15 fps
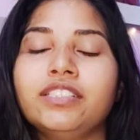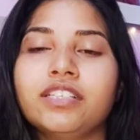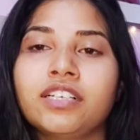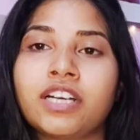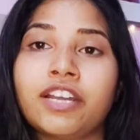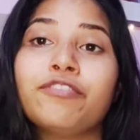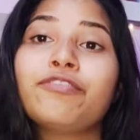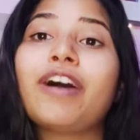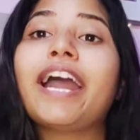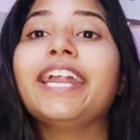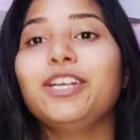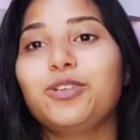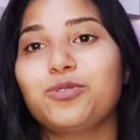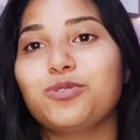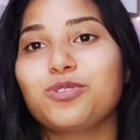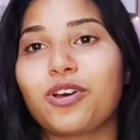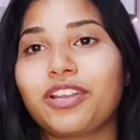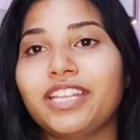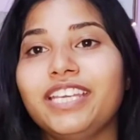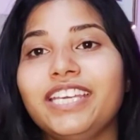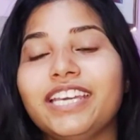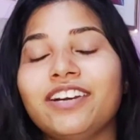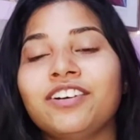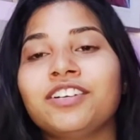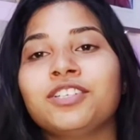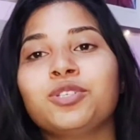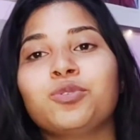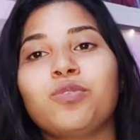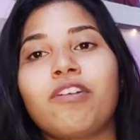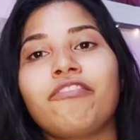confined
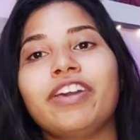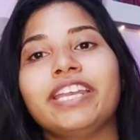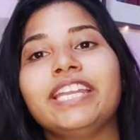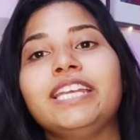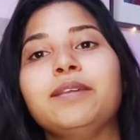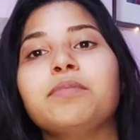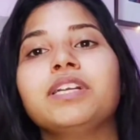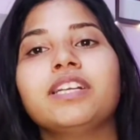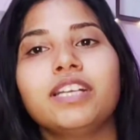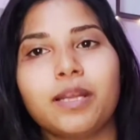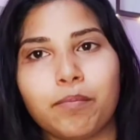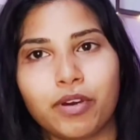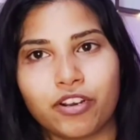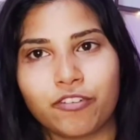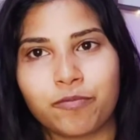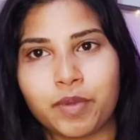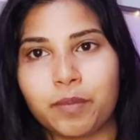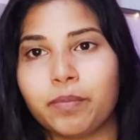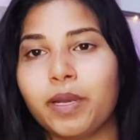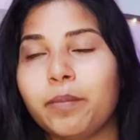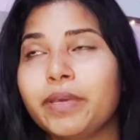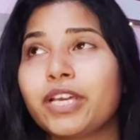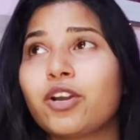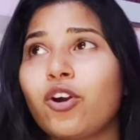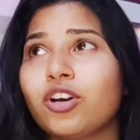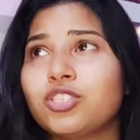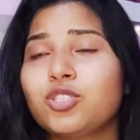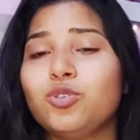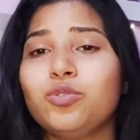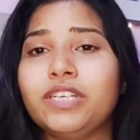to a very limited number of people,
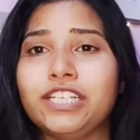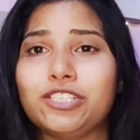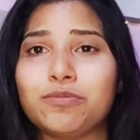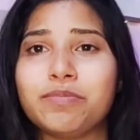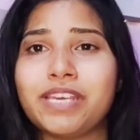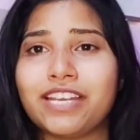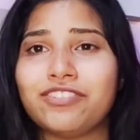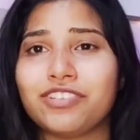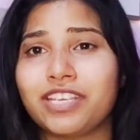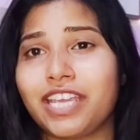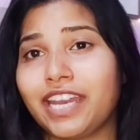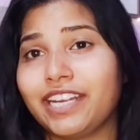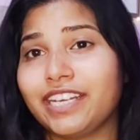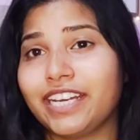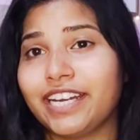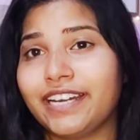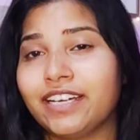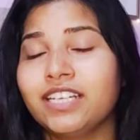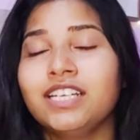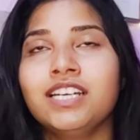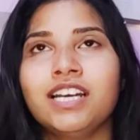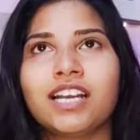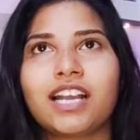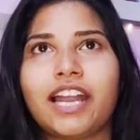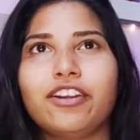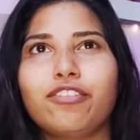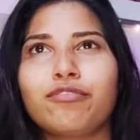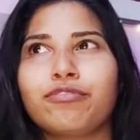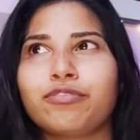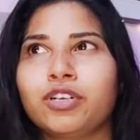because you need to be educated,
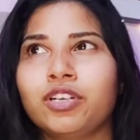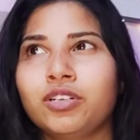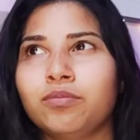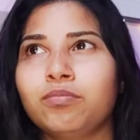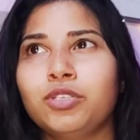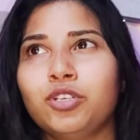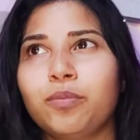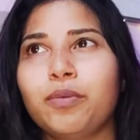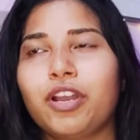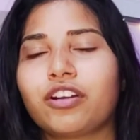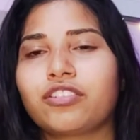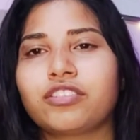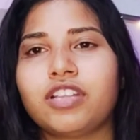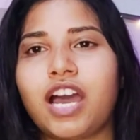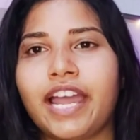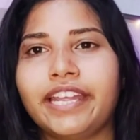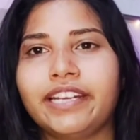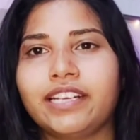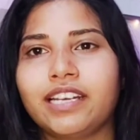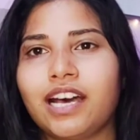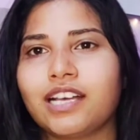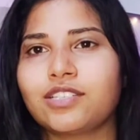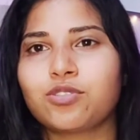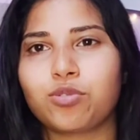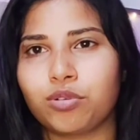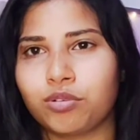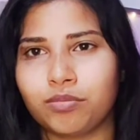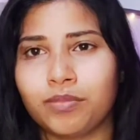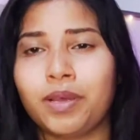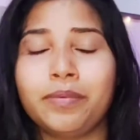kind of belong to the high class,
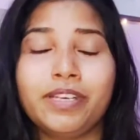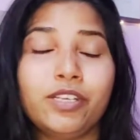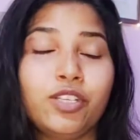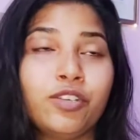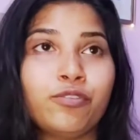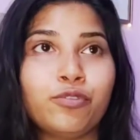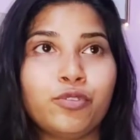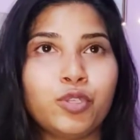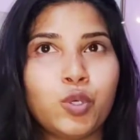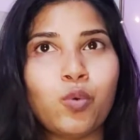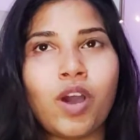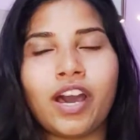or I mean, if you